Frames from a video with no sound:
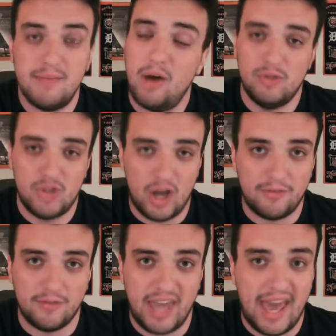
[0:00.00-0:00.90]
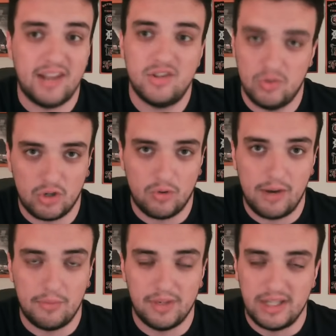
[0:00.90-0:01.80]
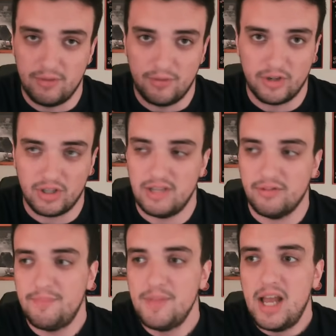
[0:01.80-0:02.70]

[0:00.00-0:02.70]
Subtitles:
No, it was off of Gattis, who's a great reliever for Cleveland.